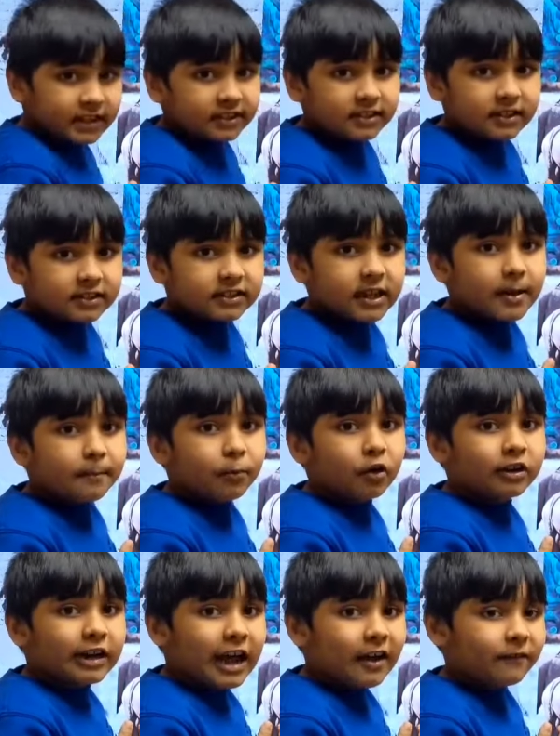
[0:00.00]
this example
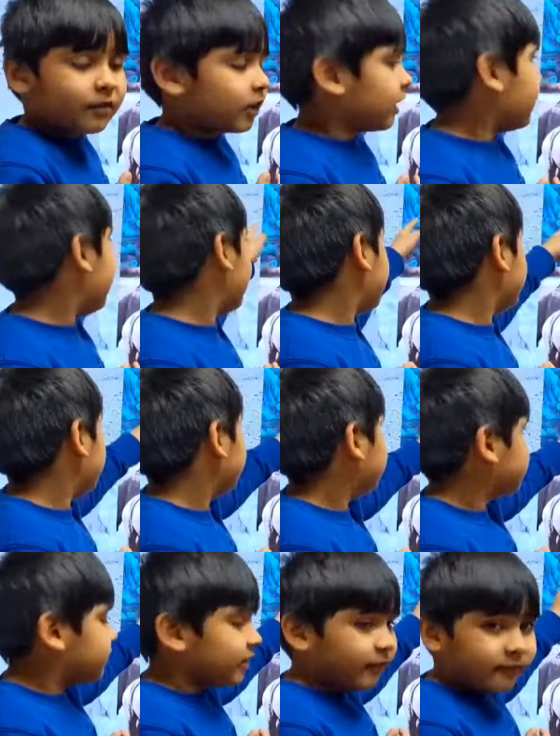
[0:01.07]
in Africa and you
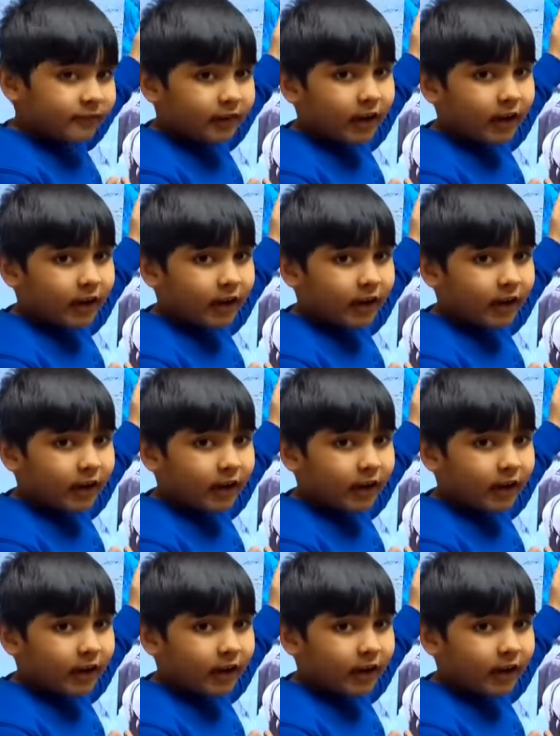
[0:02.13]
could